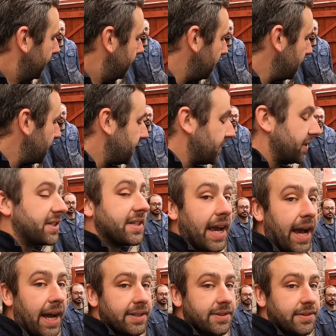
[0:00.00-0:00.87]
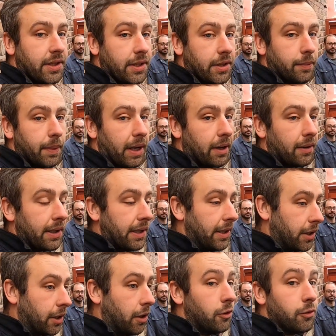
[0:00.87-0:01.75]
which is a scat stud
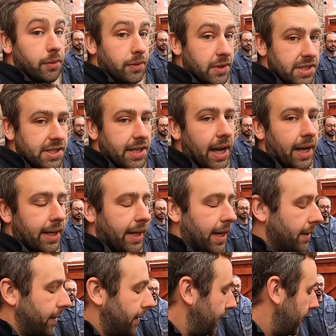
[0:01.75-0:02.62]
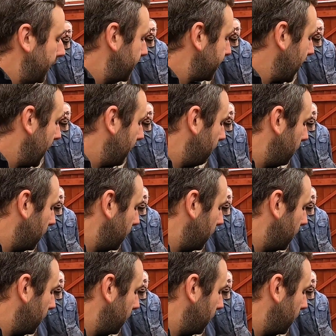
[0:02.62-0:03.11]
apparently that goes with the scat